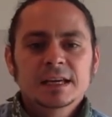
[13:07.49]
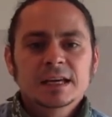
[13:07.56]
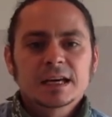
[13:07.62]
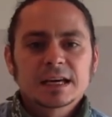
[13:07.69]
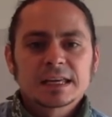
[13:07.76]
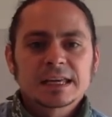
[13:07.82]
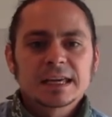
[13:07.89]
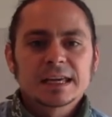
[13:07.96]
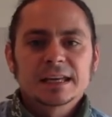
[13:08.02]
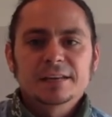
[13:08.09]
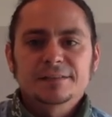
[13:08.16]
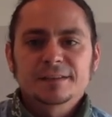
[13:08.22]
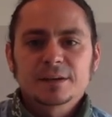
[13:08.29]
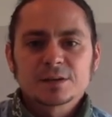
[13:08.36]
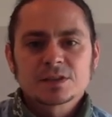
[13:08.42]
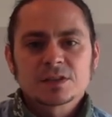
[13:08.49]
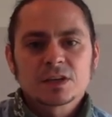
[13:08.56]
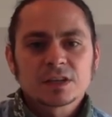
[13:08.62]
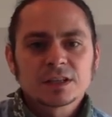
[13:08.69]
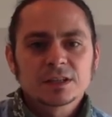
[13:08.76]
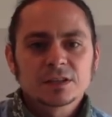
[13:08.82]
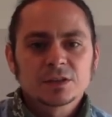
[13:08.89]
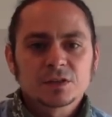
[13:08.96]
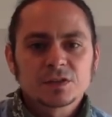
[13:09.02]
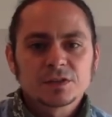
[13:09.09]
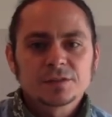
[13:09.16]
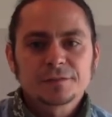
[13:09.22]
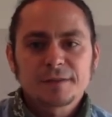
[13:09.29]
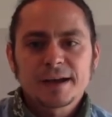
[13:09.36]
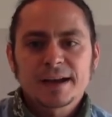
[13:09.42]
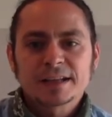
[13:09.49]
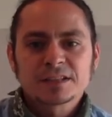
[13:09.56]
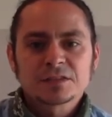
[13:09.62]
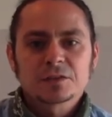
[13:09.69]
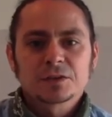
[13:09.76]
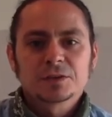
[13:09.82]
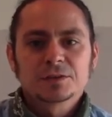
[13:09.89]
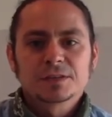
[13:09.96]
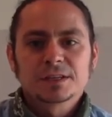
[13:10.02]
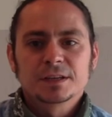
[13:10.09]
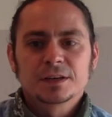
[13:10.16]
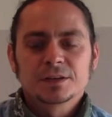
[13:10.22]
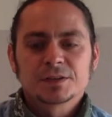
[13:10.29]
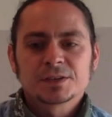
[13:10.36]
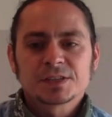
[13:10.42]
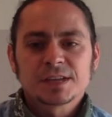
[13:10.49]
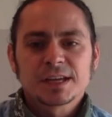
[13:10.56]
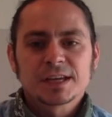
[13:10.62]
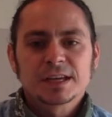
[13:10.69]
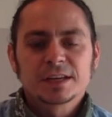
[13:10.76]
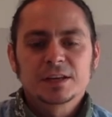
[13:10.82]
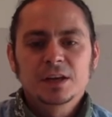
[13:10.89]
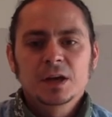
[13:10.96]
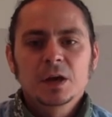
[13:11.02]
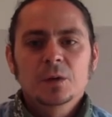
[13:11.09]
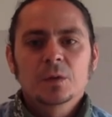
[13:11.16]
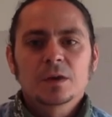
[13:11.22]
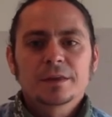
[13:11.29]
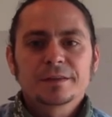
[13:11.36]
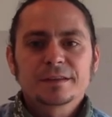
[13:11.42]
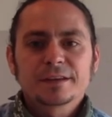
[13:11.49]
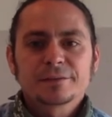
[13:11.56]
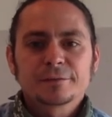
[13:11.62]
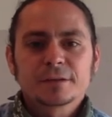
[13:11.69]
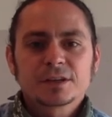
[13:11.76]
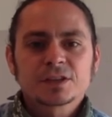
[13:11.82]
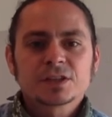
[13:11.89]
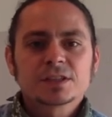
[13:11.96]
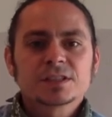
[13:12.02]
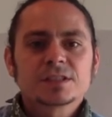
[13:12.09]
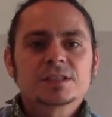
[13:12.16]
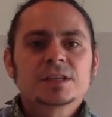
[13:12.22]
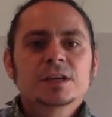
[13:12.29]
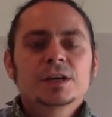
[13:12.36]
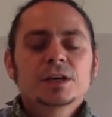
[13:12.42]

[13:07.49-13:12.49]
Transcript: Again, if I was talking a little too fast or you didn't understand one of the definitions,